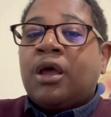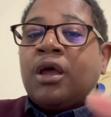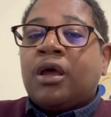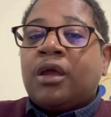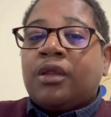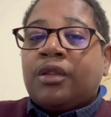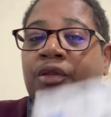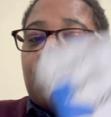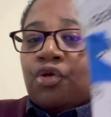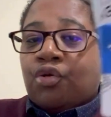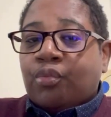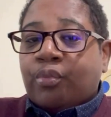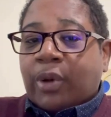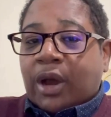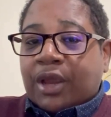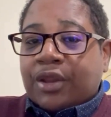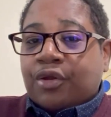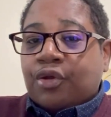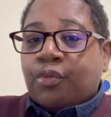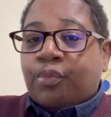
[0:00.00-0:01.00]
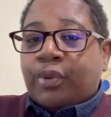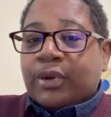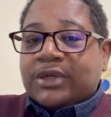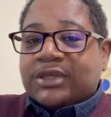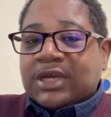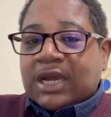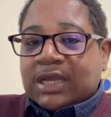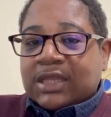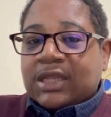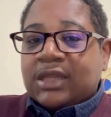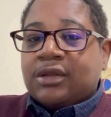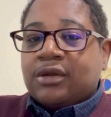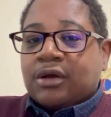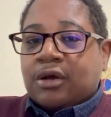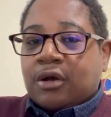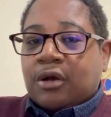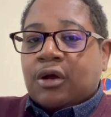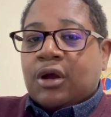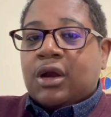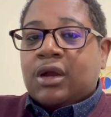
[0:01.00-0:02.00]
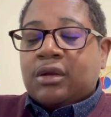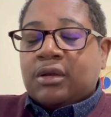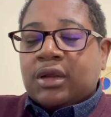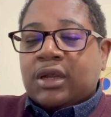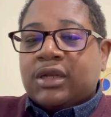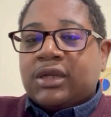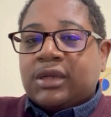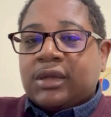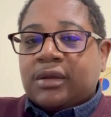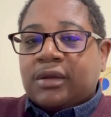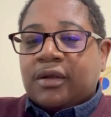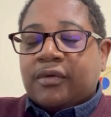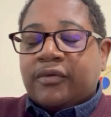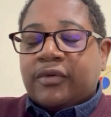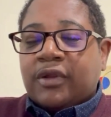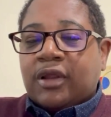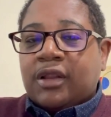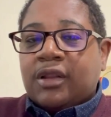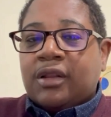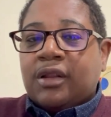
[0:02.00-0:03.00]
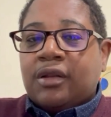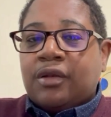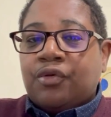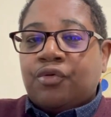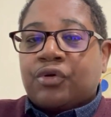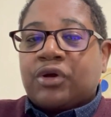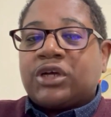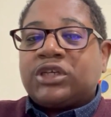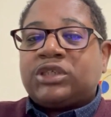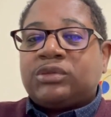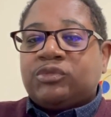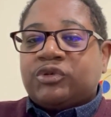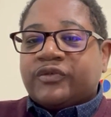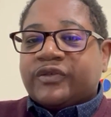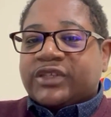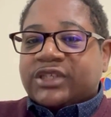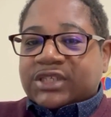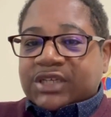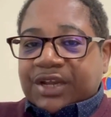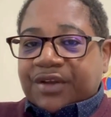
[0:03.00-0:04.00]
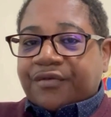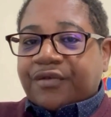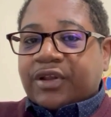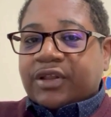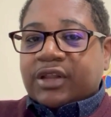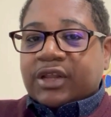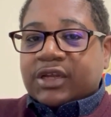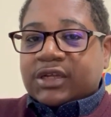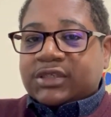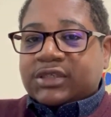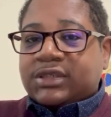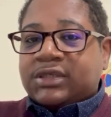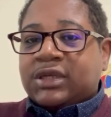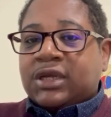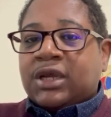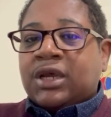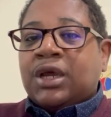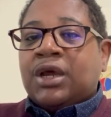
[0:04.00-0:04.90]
By you protecting the card and the new customer receiving this